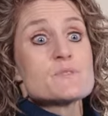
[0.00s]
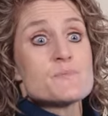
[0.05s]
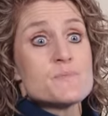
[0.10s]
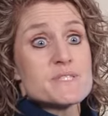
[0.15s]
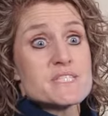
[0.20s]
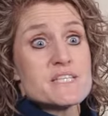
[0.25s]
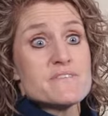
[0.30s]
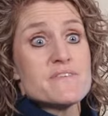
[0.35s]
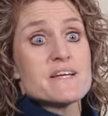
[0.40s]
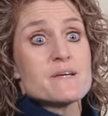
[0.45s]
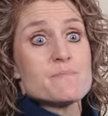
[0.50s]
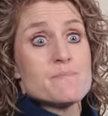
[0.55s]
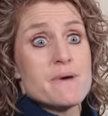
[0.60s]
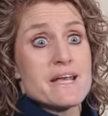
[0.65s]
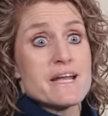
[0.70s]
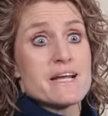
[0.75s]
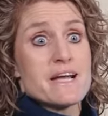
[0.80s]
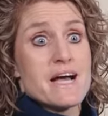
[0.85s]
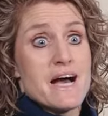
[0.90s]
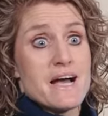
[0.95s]
specific
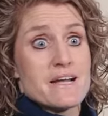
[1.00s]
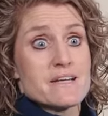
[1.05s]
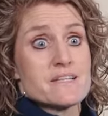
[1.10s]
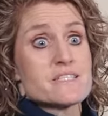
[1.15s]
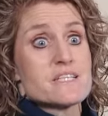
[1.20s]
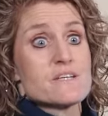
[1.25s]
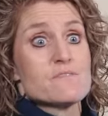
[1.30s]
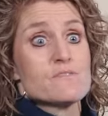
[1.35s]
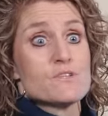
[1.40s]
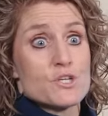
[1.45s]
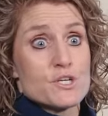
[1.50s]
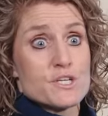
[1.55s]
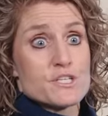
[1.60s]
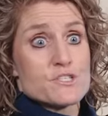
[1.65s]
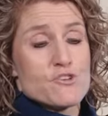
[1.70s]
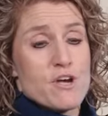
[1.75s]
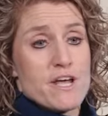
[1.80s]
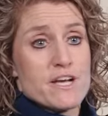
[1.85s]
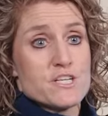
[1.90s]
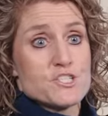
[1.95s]
metacognitive learning
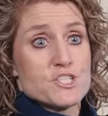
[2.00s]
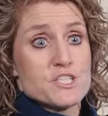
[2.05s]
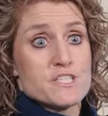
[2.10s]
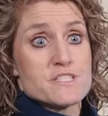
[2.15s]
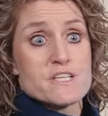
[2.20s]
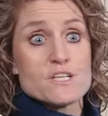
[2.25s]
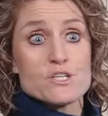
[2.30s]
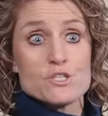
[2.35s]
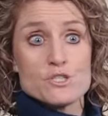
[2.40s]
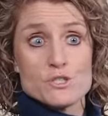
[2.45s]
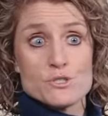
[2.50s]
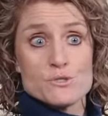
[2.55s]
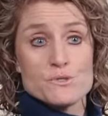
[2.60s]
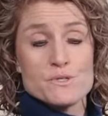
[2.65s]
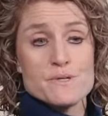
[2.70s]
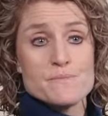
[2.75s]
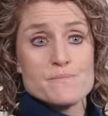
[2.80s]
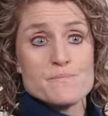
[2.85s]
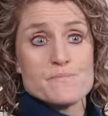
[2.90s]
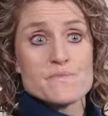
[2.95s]
strategies
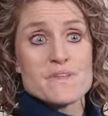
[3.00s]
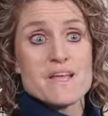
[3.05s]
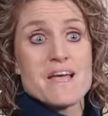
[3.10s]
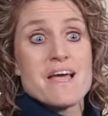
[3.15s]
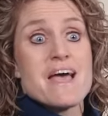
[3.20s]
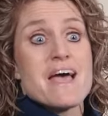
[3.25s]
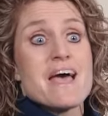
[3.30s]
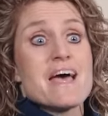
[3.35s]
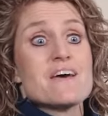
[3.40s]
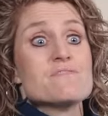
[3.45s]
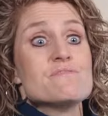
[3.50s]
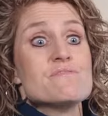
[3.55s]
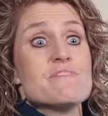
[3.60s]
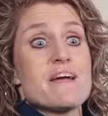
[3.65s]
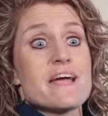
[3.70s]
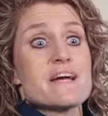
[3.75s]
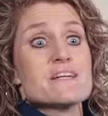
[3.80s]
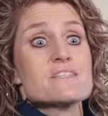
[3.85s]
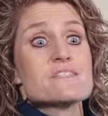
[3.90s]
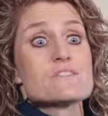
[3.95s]
include
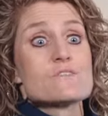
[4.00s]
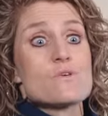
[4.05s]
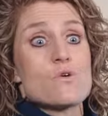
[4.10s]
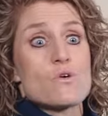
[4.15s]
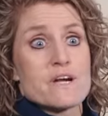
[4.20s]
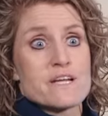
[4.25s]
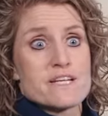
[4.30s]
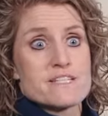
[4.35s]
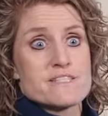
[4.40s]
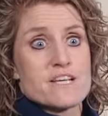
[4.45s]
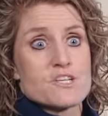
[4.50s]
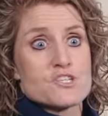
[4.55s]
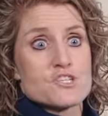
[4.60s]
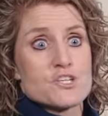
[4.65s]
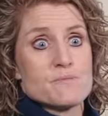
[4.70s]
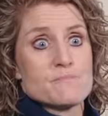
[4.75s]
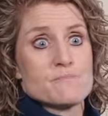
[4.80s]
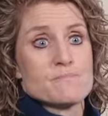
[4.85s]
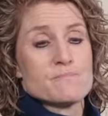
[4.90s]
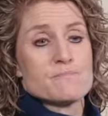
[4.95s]
advanced
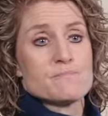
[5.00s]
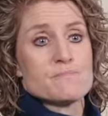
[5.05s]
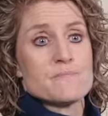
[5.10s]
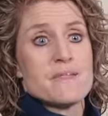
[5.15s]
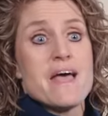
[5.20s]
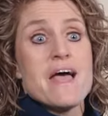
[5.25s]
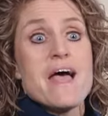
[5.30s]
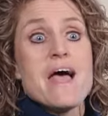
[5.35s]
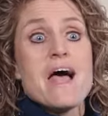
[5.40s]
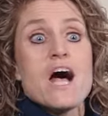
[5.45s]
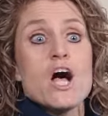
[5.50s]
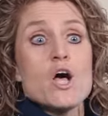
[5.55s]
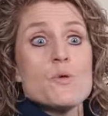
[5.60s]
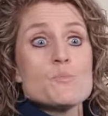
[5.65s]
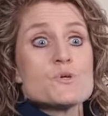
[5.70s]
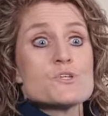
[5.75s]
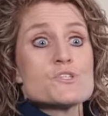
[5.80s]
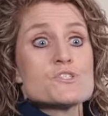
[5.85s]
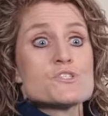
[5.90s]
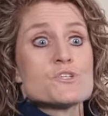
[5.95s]
organization.
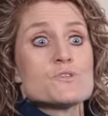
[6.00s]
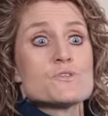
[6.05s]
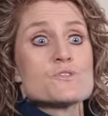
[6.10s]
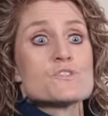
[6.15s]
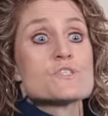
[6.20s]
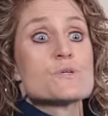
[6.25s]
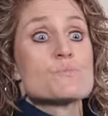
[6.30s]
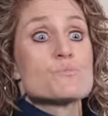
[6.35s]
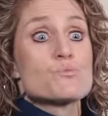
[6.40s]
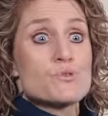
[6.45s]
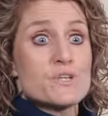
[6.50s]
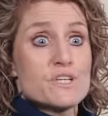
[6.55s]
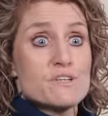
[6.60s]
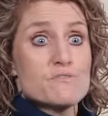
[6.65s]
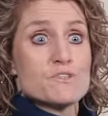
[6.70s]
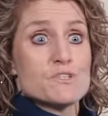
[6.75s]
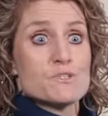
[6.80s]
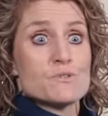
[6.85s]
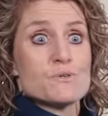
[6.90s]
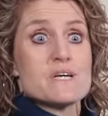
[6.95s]
Help your students to
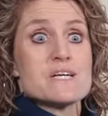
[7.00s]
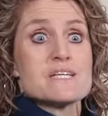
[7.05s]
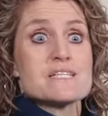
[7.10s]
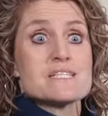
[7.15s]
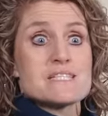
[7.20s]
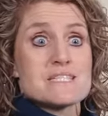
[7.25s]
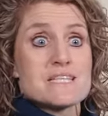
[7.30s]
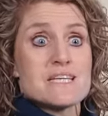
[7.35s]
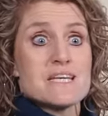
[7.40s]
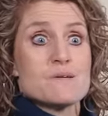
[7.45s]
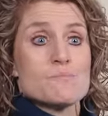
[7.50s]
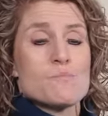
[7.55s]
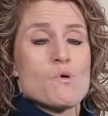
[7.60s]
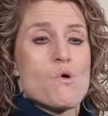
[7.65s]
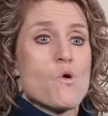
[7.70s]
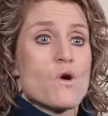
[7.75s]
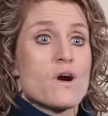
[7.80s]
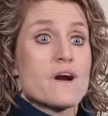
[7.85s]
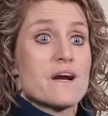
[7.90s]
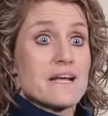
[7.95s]
preview, skim,
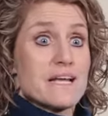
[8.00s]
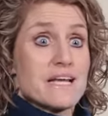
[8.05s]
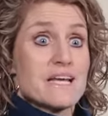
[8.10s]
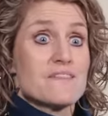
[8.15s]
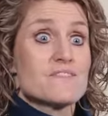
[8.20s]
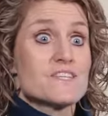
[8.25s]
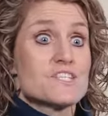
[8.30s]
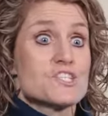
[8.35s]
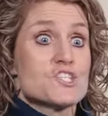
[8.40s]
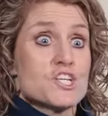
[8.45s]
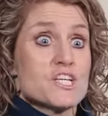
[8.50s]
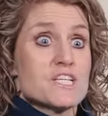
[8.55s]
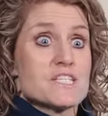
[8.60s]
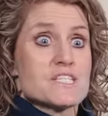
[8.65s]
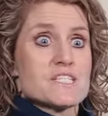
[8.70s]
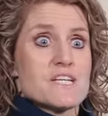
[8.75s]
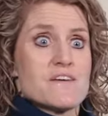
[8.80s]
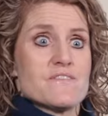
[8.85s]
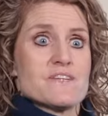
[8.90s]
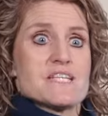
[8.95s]
or get the
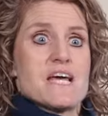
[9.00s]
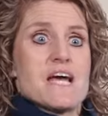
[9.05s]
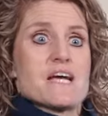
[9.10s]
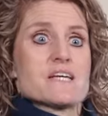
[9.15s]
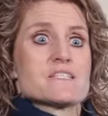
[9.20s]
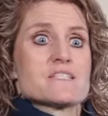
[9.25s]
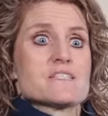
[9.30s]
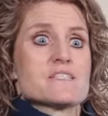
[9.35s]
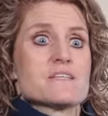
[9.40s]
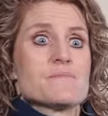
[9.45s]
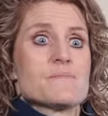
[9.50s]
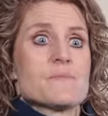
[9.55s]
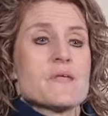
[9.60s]
gist of a text.